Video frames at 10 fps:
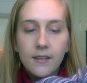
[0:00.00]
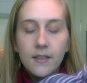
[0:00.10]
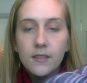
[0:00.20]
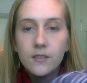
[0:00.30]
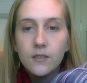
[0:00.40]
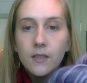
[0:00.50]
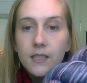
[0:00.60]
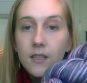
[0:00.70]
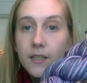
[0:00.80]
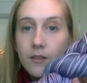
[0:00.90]
And so I
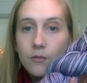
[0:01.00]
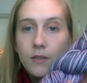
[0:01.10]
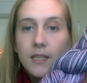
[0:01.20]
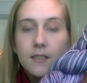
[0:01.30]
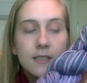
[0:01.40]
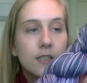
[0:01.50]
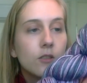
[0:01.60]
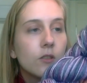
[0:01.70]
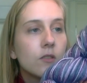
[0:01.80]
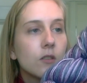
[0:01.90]
dyed 3. I sent
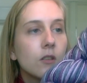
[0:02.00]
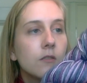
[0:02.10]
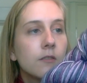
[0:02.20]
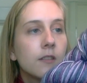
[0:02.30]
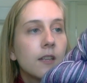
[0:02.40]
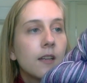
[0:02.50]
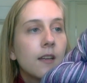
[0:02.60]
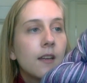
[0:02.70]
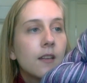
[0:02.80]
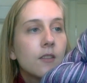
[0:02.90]
hers off
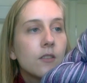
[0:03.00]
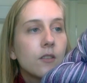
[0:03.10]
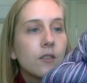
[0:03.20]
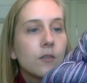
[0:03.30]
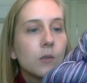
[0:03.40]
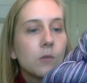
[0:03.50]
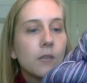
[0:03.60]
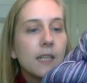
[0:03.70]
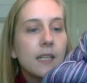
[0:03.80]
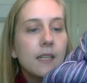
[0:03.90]
to her
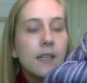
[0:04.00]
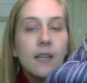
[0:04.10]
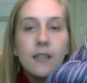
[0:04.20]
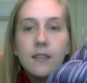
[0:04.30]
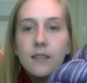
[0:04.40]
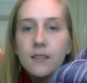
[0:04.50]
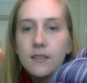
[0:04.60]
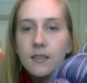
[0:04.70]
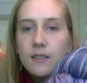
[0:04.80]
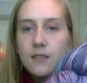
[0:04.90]
already, and this
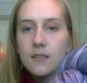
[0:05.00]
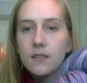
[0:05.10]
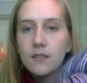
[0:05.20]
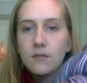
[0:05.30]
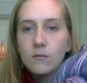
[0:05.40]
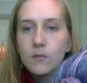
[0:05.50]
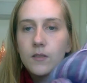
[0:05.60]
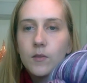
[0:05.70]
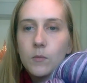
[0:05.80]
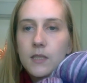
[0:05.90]
is one
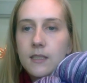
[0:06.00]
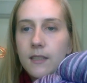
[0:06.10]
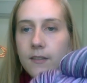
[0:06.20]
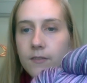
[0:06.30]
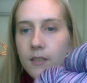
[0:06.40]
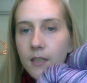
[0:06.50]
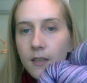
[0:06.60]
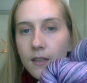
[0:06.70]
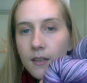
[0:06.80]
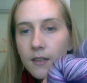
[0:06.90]
of the ones left.
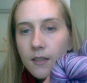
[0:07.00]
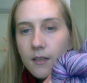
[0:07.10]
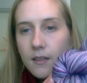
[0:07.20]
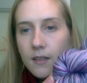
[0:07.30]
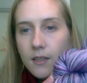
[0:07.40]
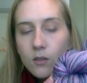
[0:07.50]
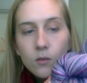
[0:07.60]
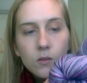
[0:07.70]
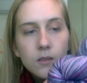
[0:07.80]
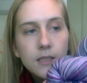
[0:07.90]
I
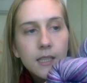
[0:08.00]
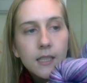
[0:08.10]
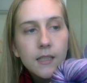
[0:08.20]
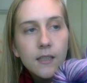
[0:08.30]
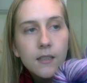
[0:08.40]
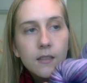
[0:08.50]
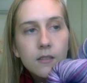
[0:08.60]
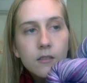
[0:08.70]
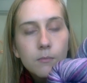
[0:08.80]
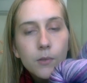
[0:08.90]
called
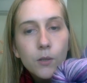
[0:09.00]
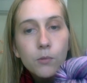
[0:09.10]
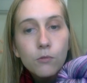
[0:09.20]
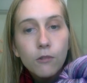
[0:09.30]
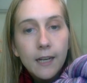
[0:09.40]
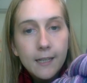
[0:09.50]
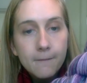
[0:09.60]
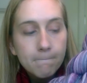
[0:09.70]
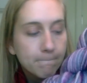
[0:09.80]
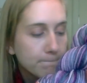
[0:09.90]
it Purple
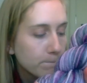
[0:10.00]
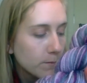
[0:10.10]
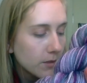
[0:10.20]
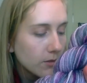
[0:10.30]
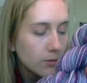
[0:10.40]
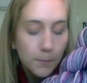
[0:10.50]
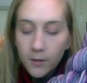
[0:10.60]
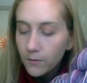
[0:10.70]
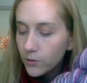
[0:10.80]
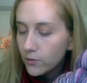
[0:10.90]
Rain, so a bit
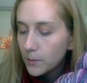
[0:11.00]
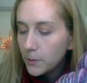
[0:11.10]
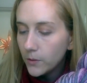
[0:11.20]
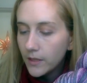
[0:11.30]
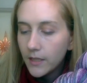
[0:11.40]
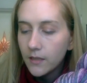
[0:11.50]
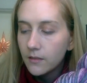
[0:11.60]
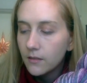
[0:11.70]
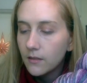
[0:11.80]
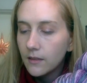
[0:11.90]
of a tribute there
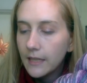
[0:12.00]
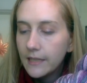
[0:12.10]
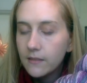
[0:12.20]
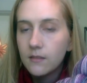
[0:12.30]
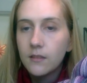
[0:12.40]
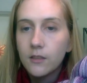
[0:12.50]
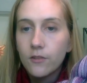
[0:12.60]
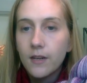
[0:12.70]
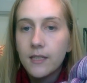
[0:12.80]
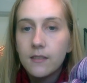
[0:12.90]
to the late
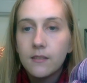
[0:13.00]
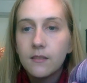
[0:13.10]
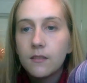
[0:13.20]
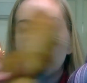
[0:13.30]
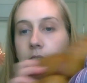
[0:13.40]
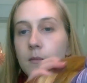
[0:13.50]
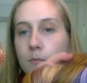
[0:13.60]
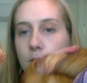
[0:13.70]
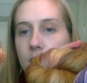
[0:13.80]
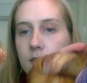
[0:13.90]
great
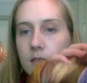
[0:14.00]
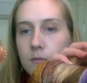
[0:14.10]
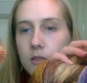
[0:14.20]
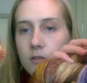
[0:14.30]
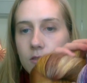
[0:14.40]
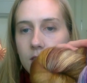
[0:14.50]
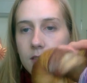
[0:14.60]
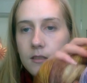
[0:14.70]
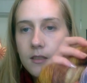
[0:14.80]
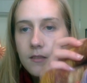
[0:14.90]
Prince. I'm just trying to
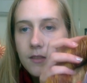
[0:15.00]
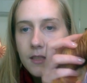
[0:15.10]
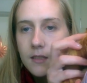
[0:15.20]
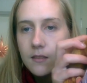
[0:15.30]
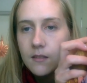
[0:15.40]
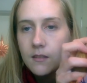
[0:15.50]
see if I can